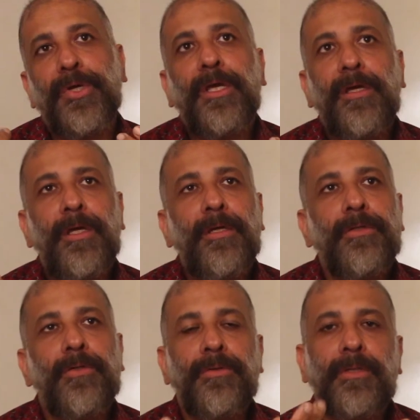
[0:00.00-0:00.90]
Today,
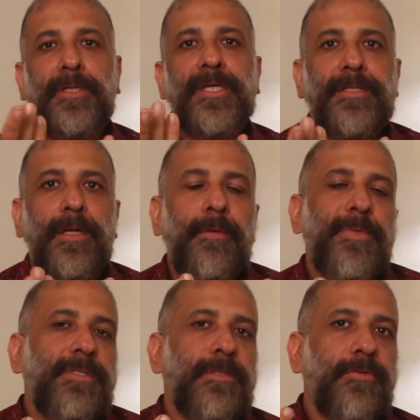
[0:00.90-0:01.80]
the DSLR
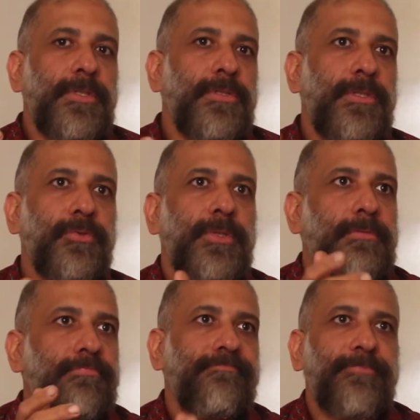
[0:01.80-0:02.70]
makes it so easy. You
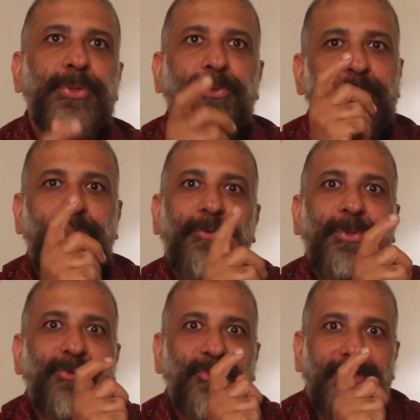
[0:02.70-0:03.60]
just
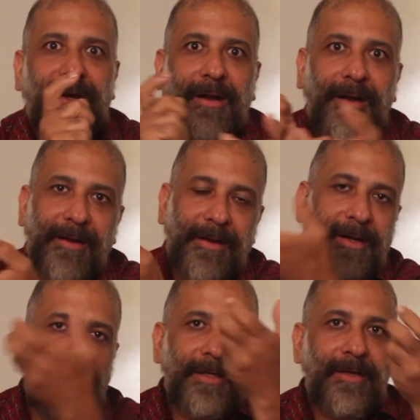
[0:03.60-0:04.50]
everybody goes
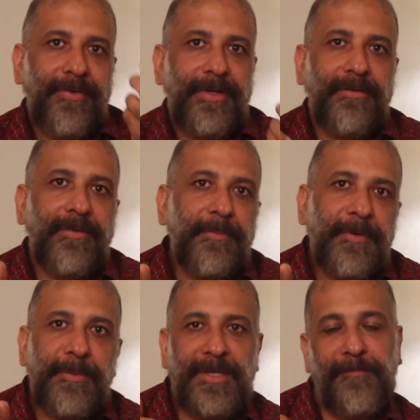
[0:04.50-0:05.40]

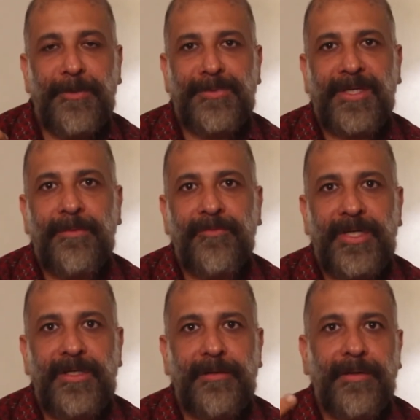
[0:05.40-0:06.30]
everybody's become
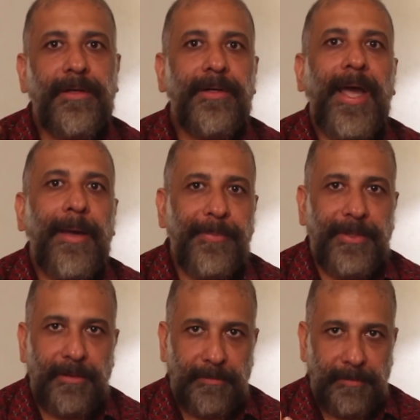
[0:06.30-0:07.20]
very trigger
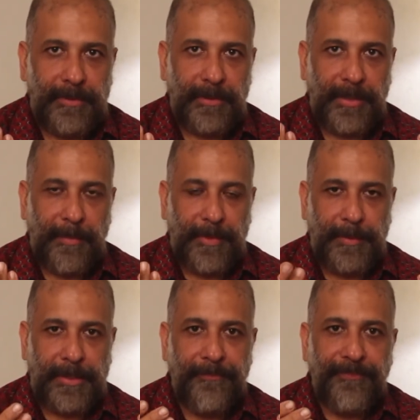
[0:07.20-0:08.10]
happy with the camera.
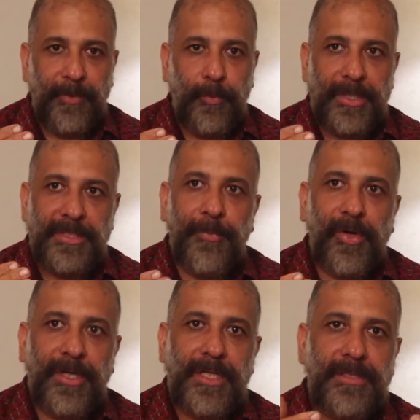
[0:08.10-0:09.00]
But what is
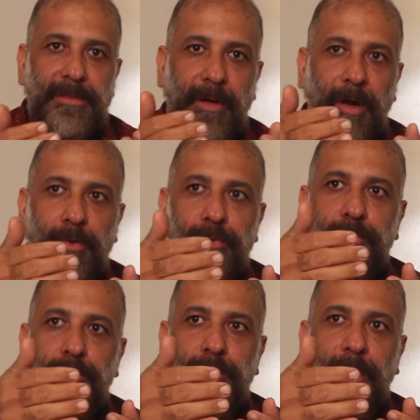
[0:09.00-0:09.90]
important is how
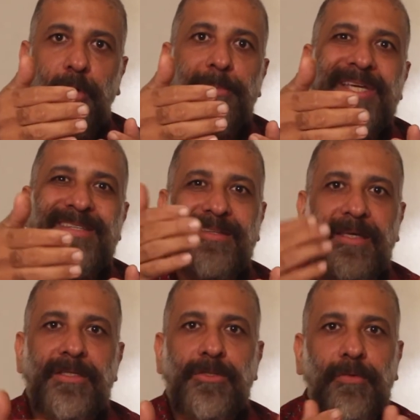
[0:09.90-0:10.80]
to now make
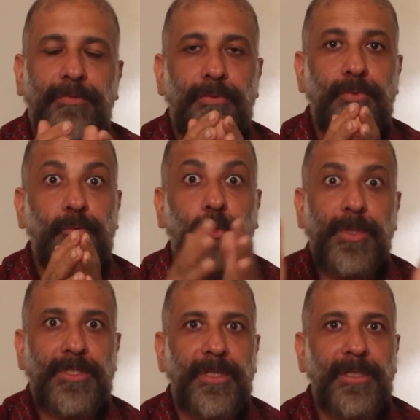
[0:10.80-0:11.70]
sense of
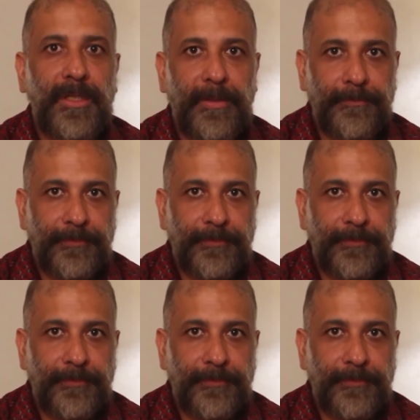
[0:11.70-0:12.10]
so much data.